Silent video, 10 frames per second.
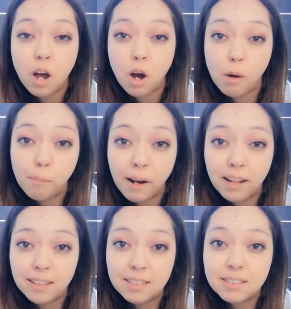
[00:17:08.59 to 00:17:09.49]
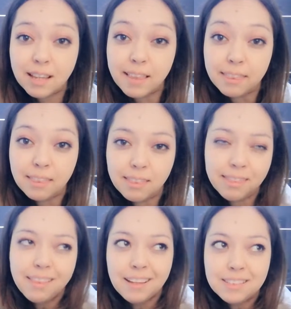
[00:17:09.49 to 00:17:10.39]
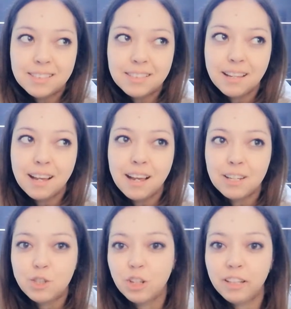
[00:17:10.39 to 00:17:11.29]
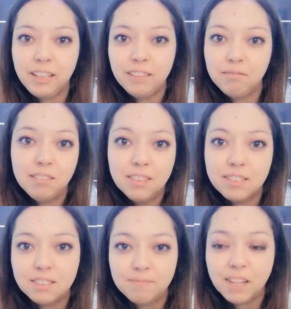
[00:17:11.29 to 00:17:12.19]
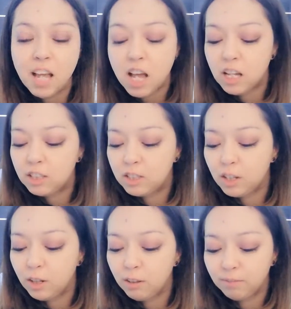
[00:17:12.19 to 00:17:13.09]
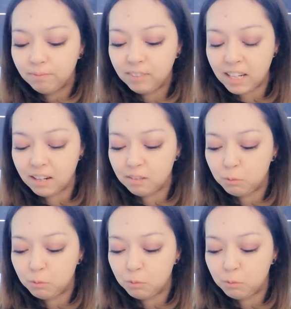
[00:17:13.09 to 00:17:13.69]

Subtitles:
on my lids, and that's actually it. So yeah,